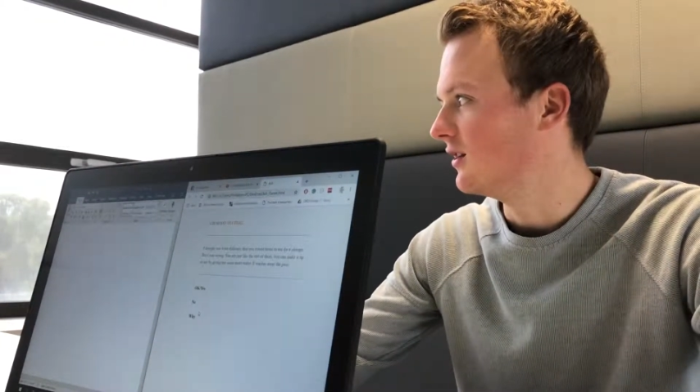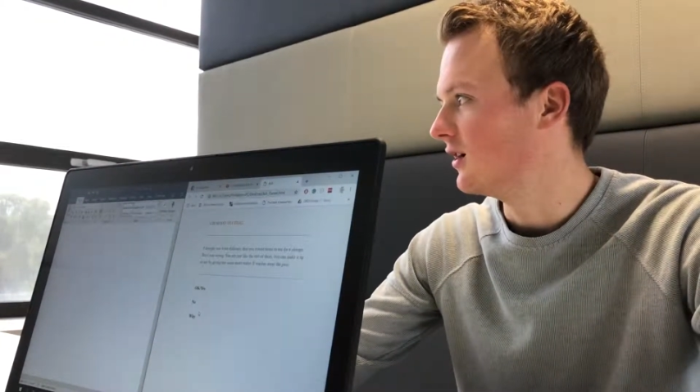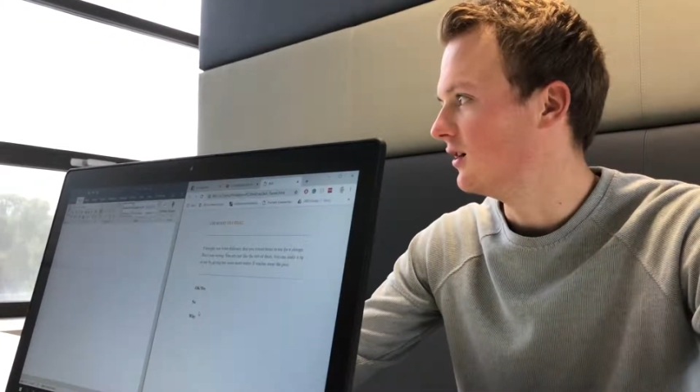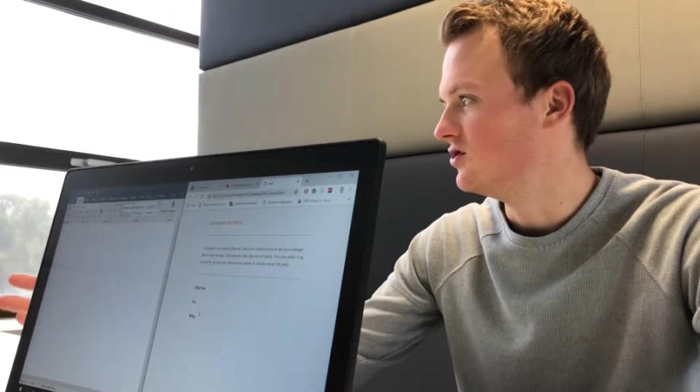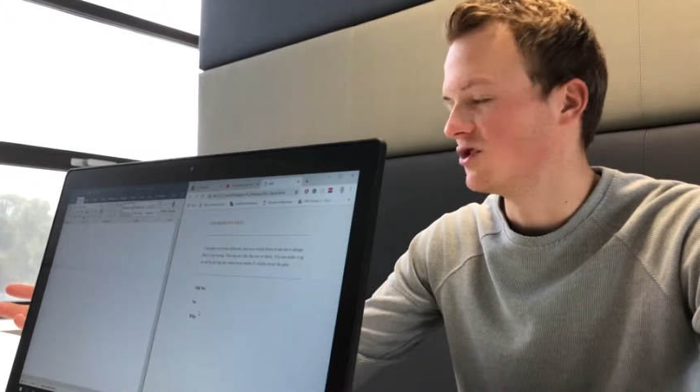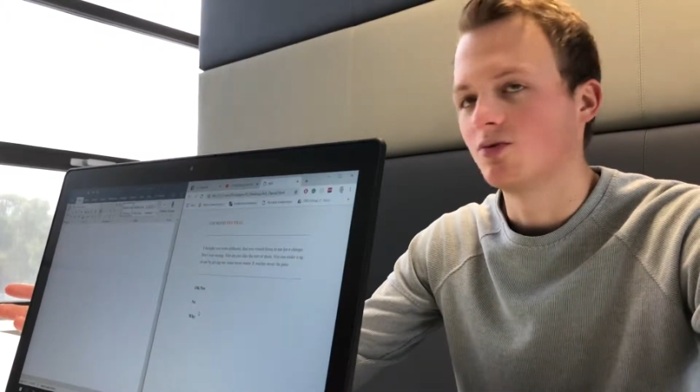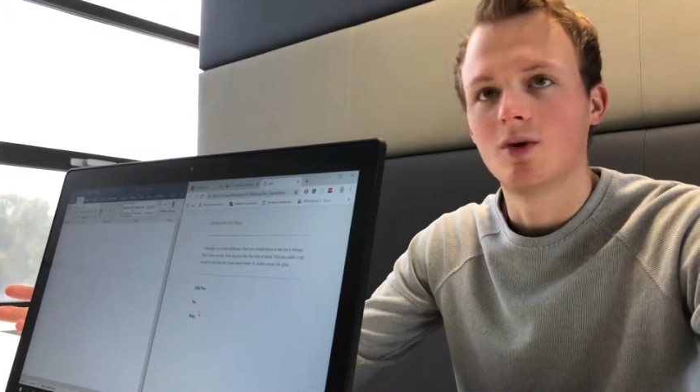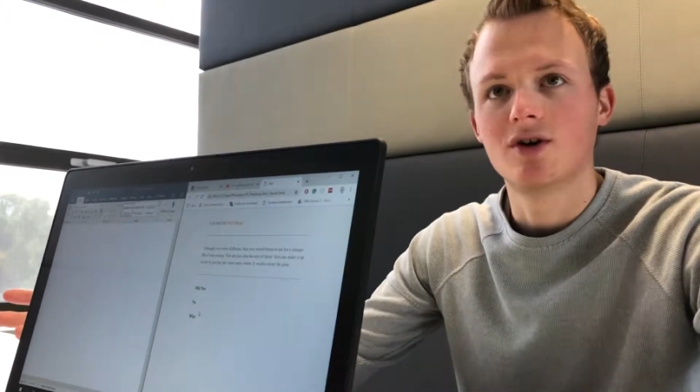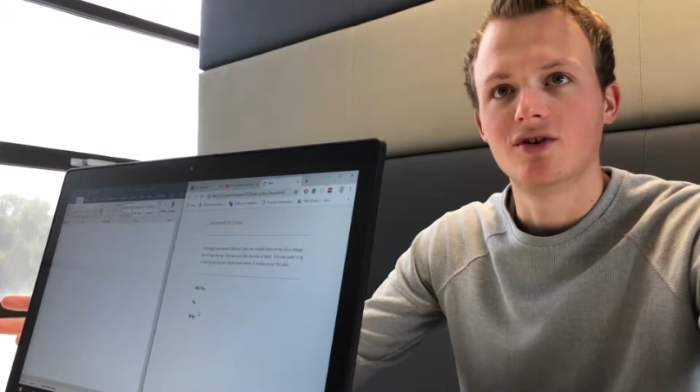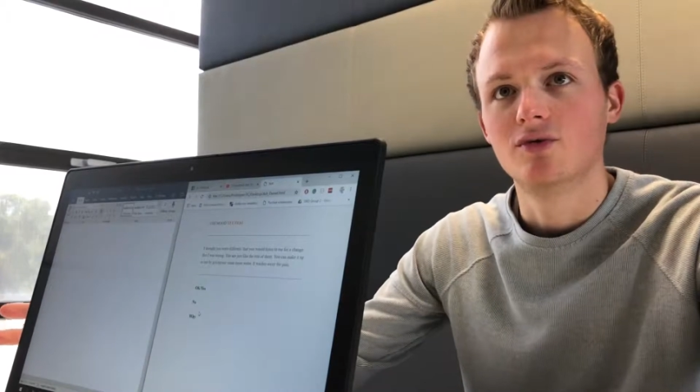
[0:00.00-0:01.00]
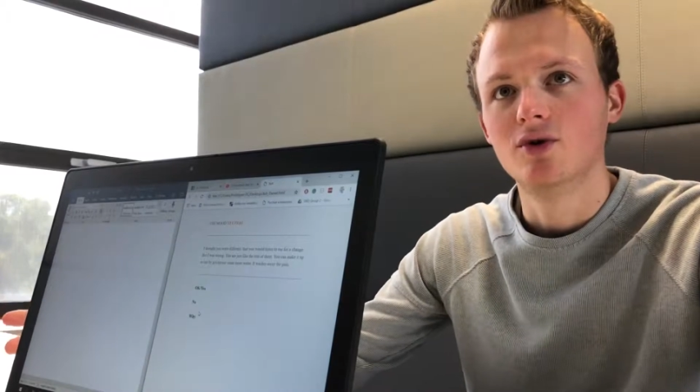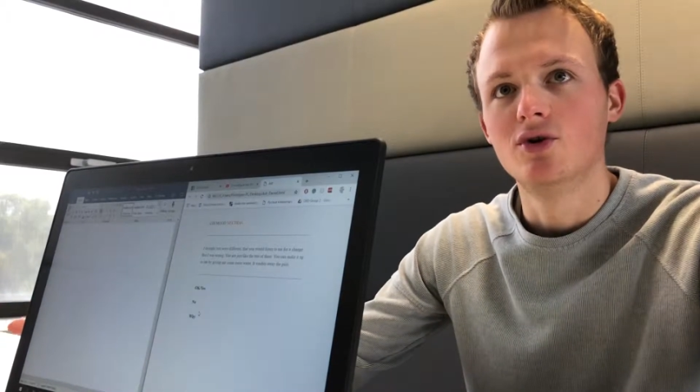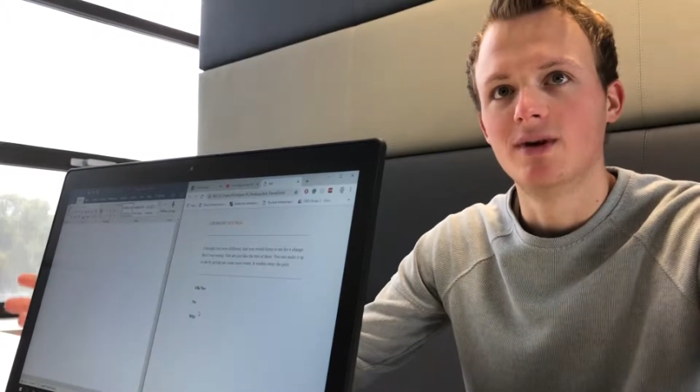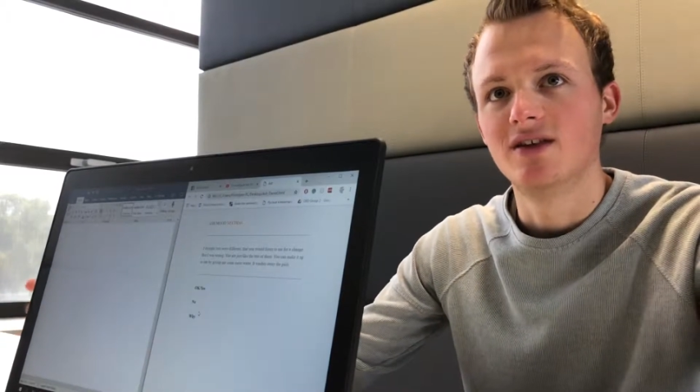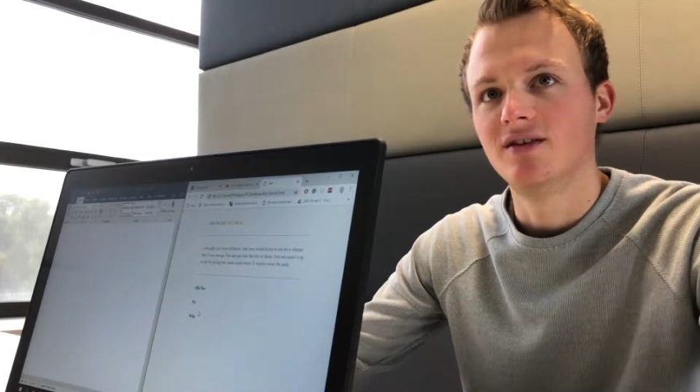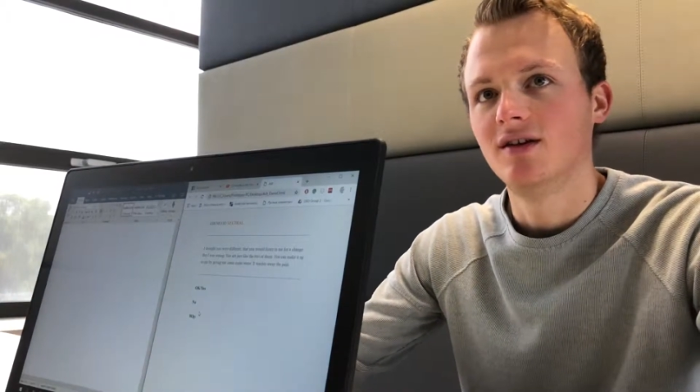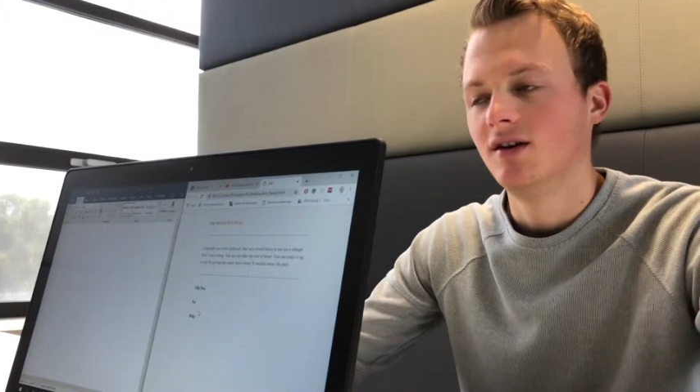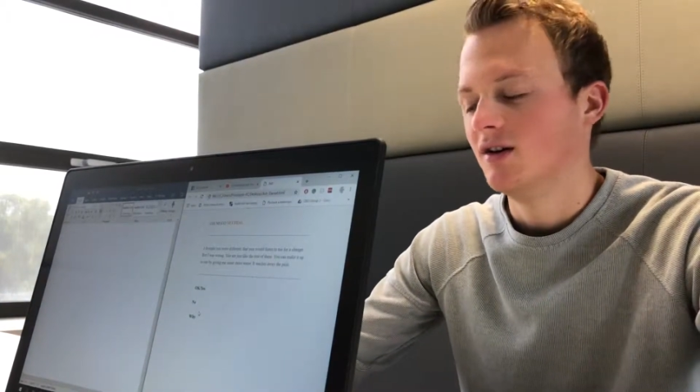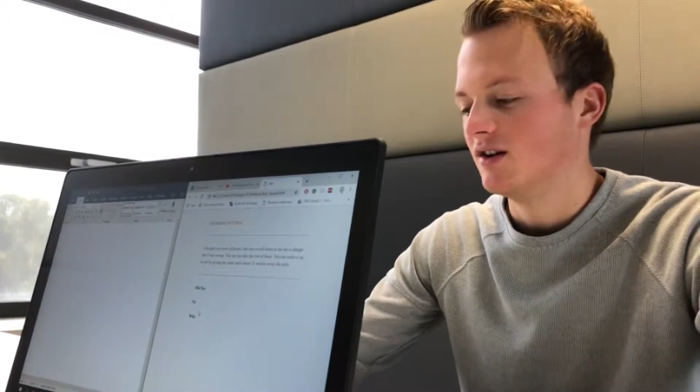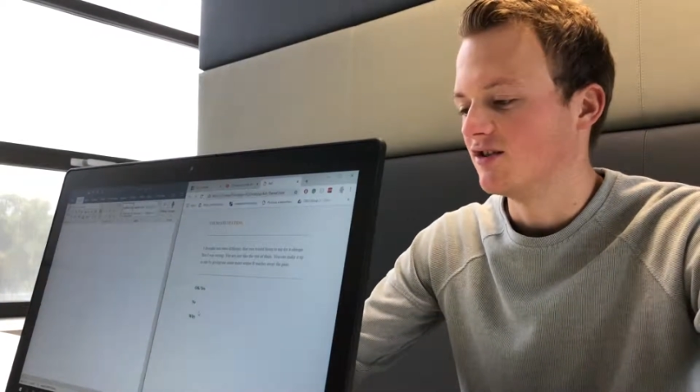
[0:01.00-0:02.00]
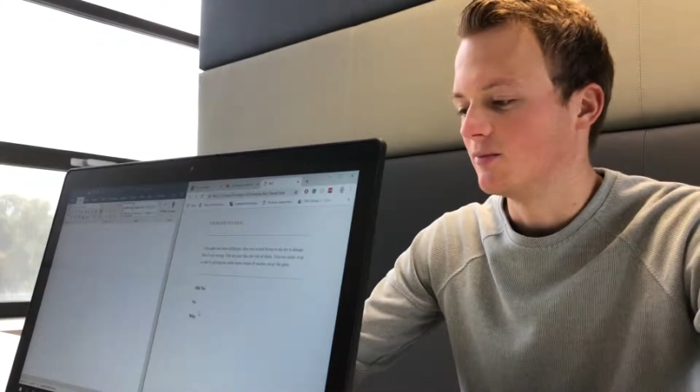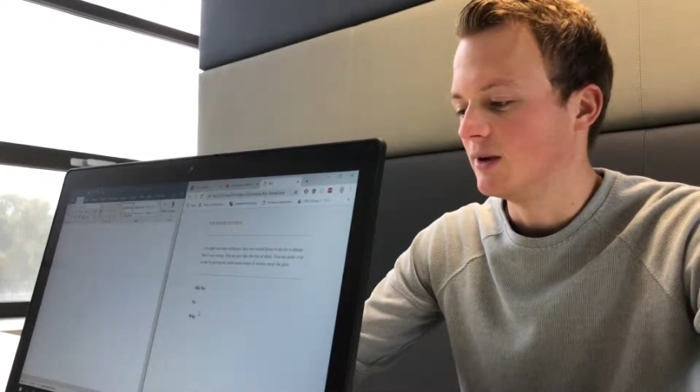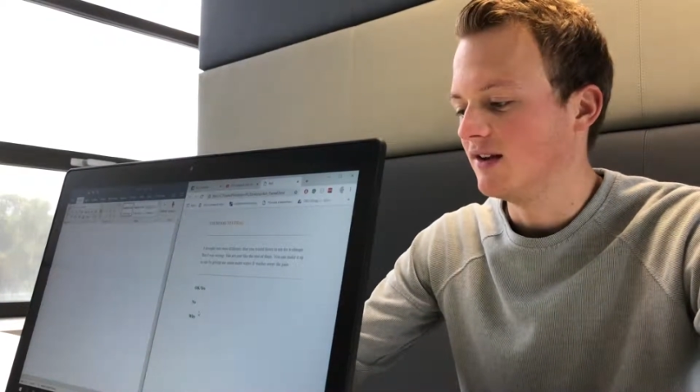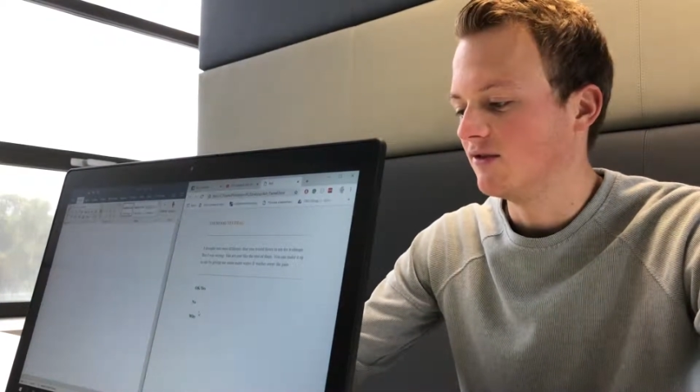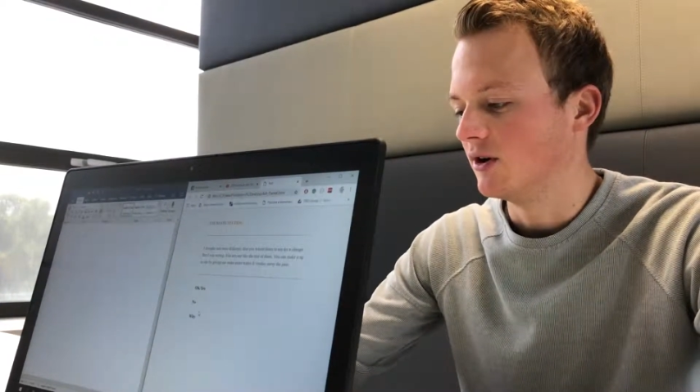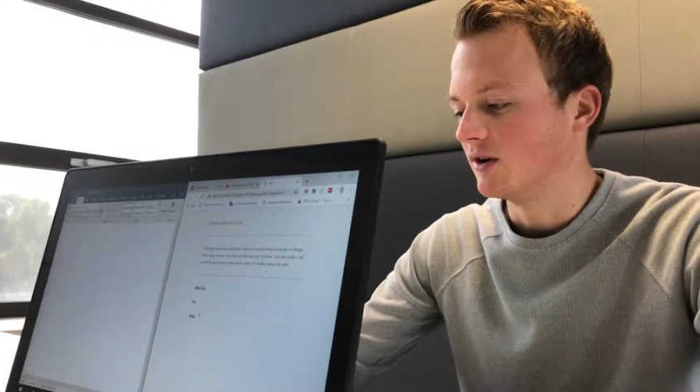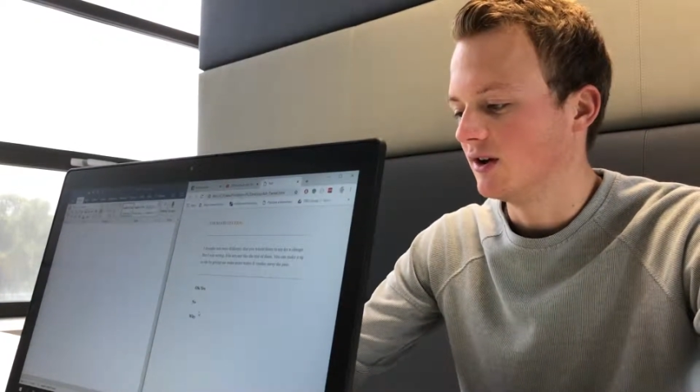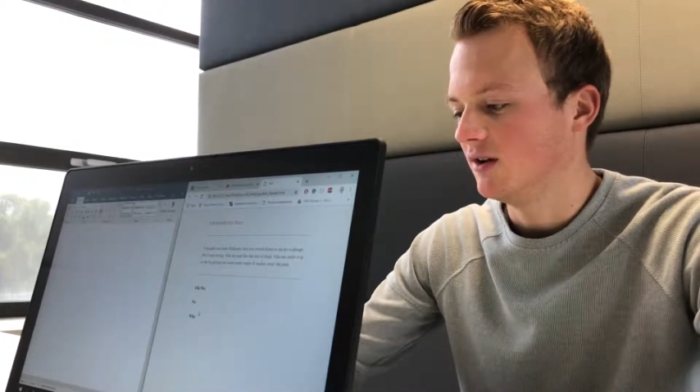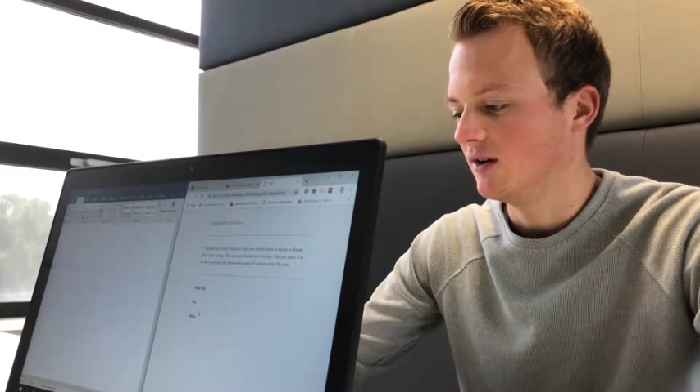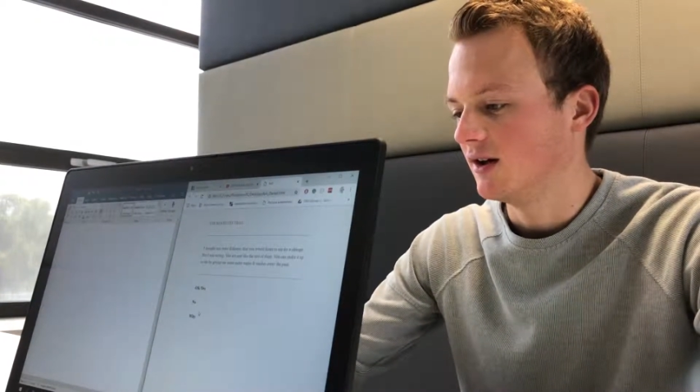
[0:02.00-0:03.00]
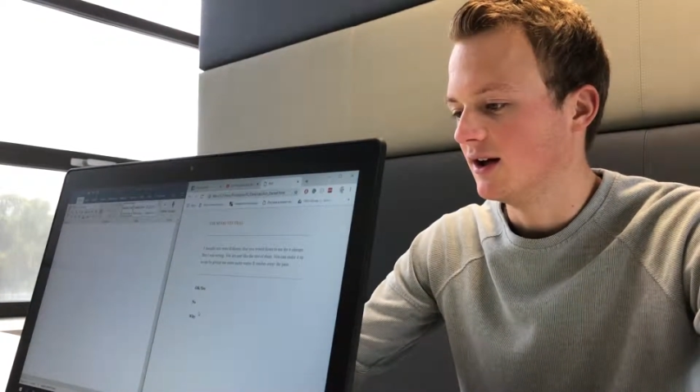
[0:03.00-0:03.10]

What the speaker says: and I just walk in a room and there's a plant talking,